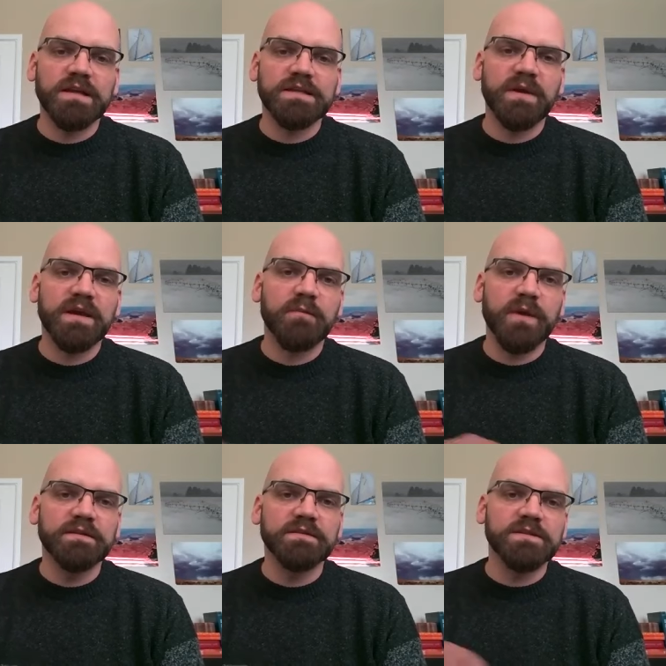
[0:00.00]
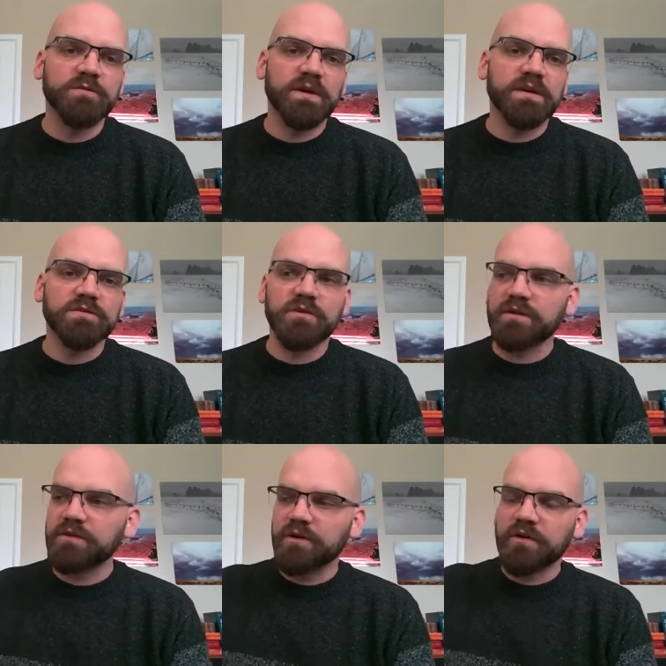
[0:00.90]
has been a bait and switch or a
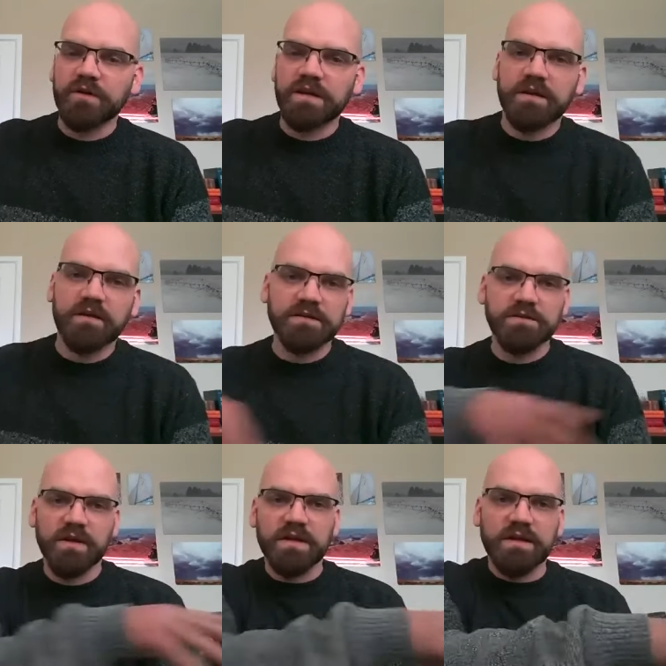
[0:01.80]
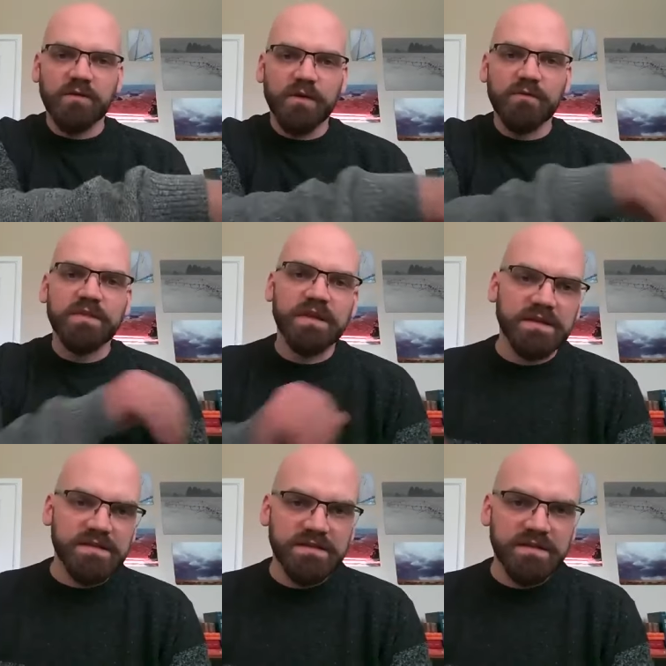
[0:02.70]
look over here so i can get away with
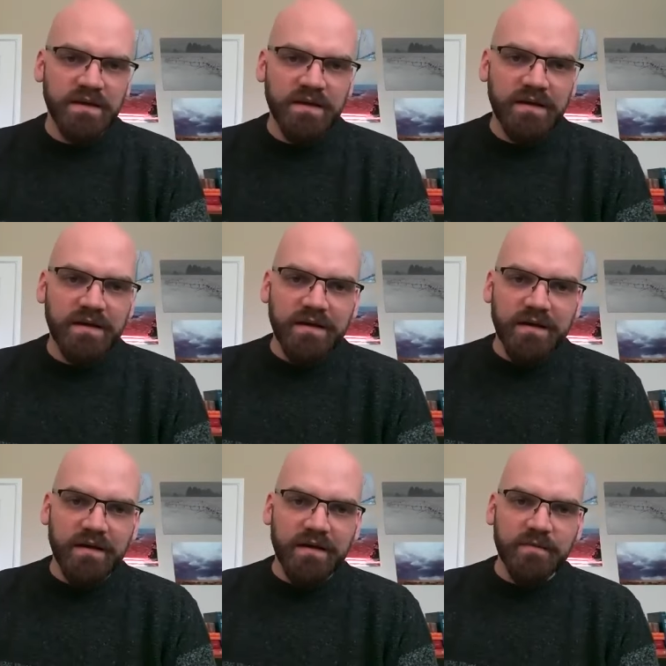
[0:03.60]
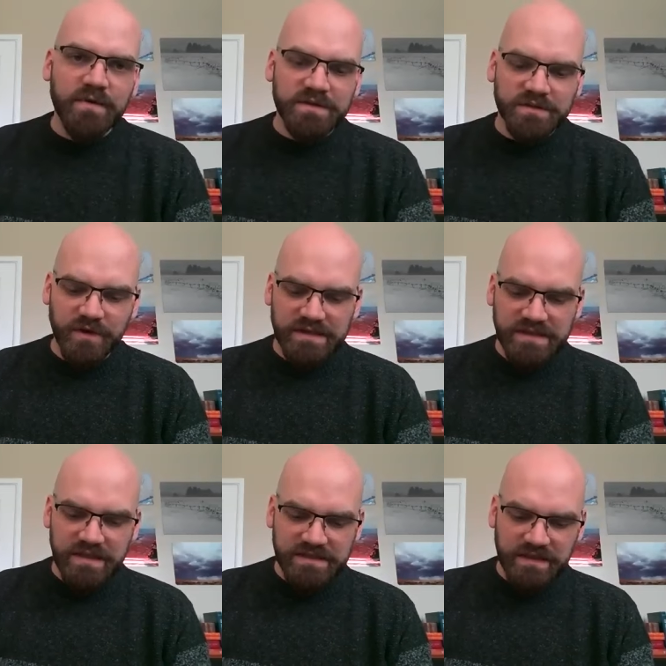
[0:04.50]
this um, so i
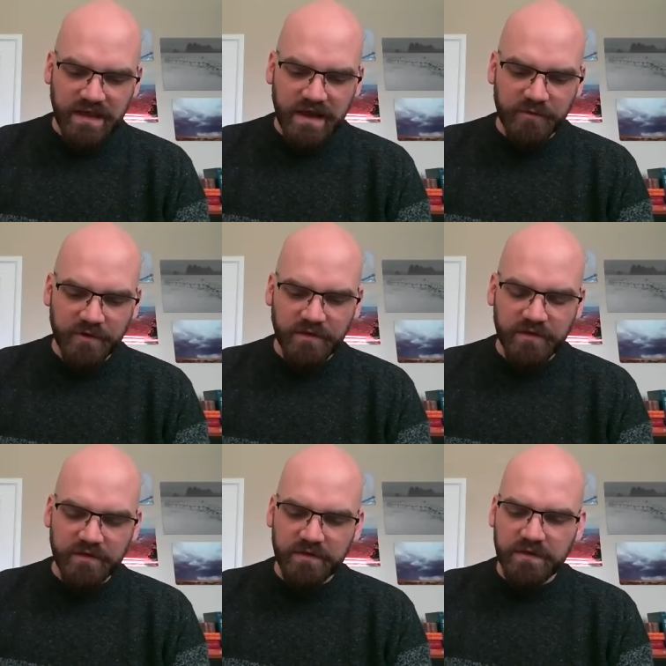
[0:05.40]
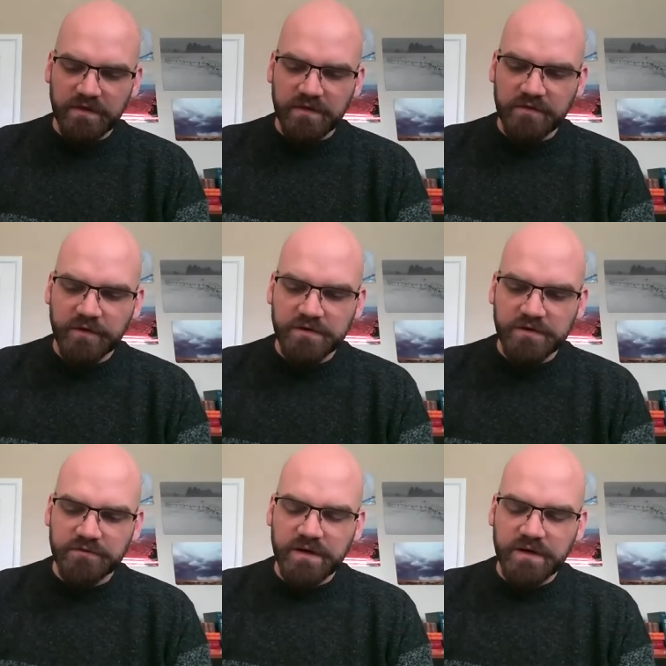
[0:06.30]
see this a lot with the, the folks
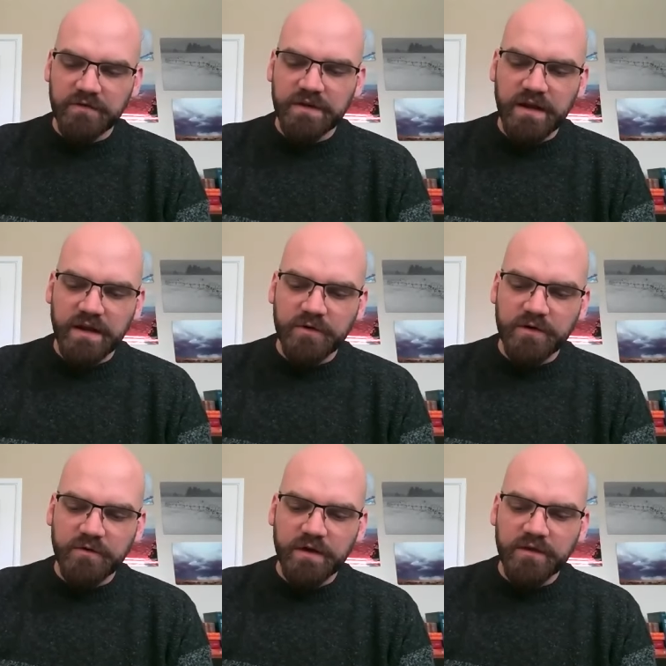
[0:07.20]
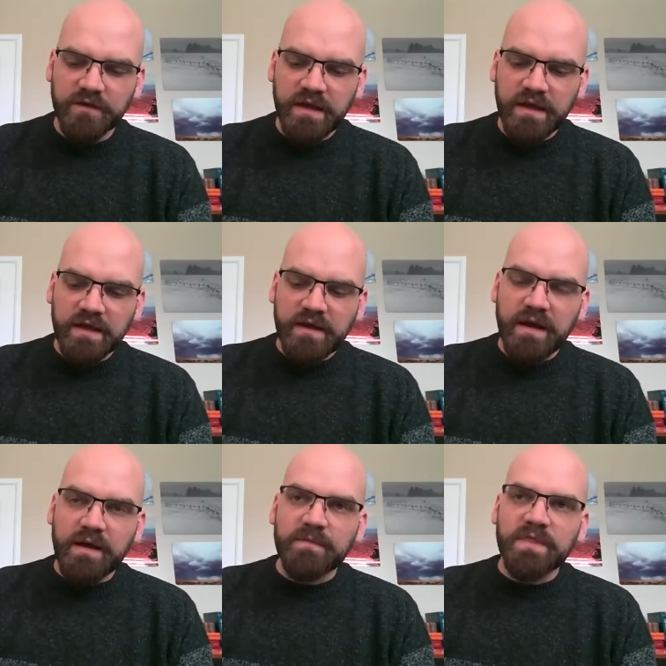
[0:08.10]
in recovery that i work with
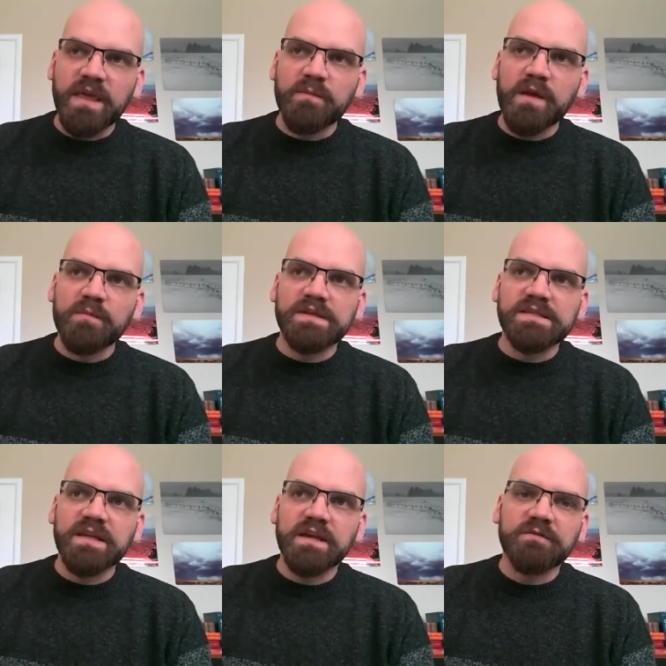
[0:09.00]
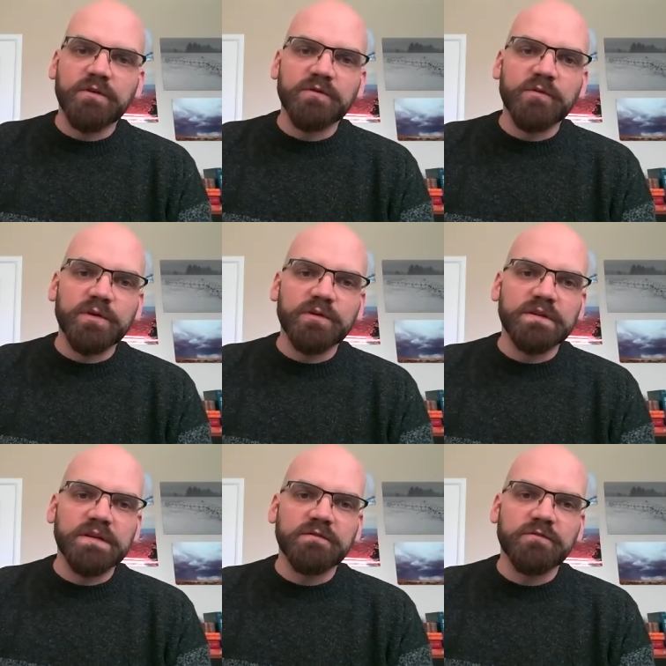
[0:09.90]
um, they may mistake
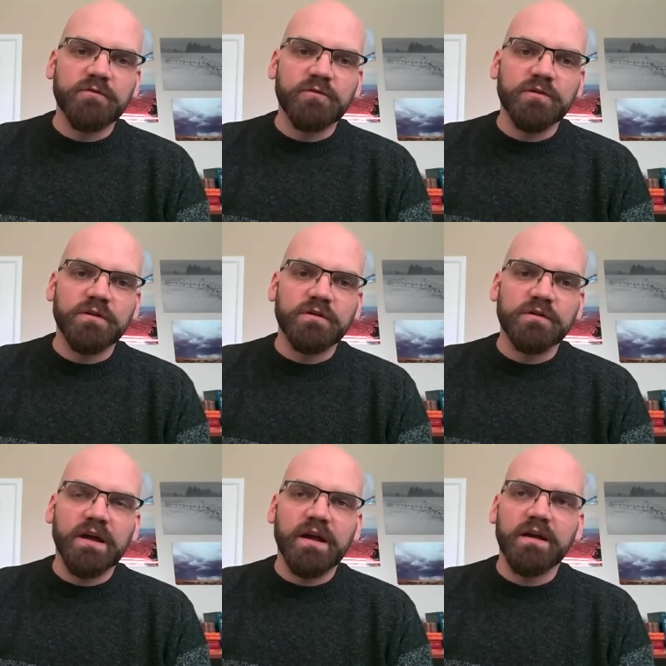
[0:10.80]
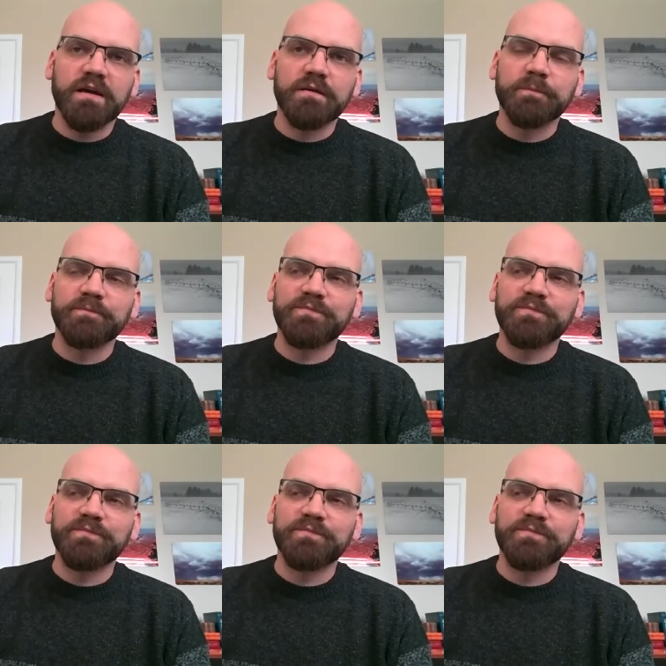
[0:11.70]
vulnerability for uh,